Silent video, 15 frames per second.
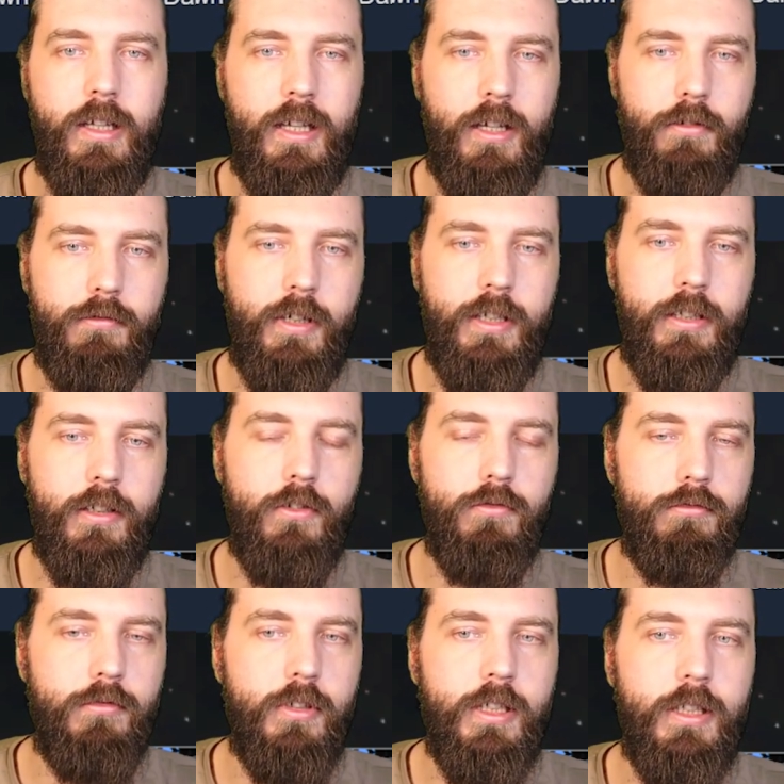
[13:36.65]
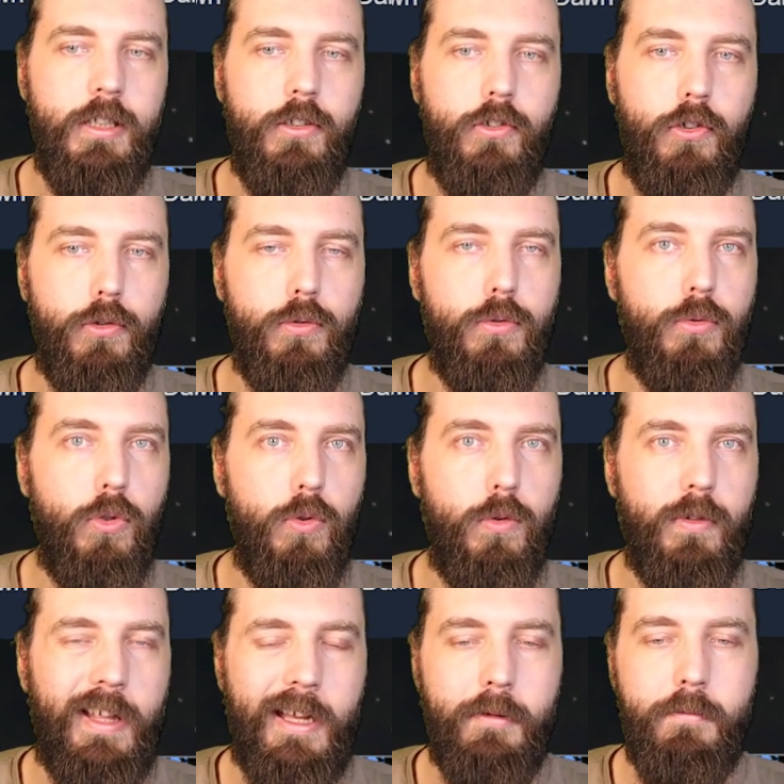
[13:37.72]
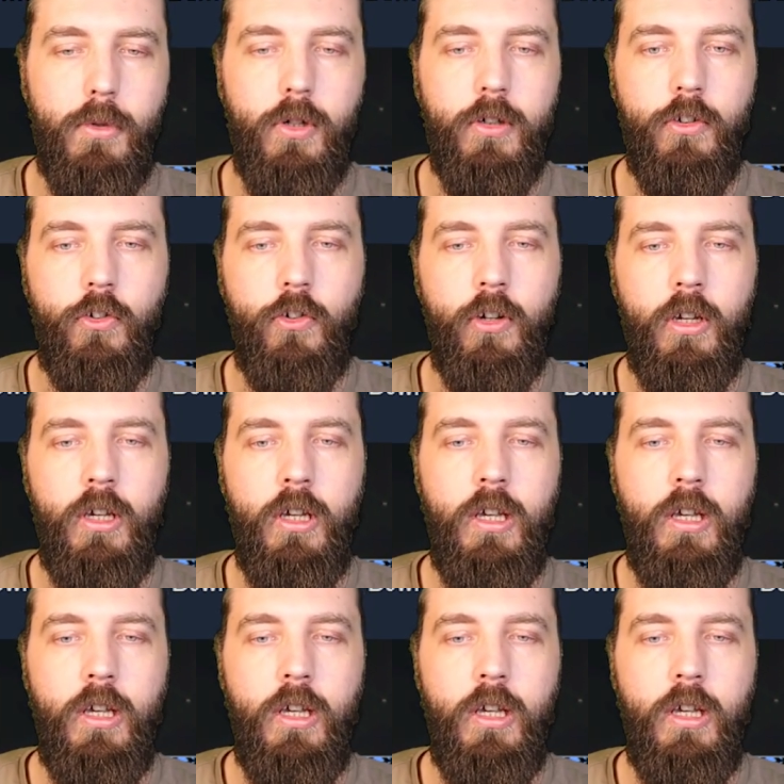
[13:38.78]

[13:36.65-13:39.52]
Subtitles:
the hit rate didn't really do all that much.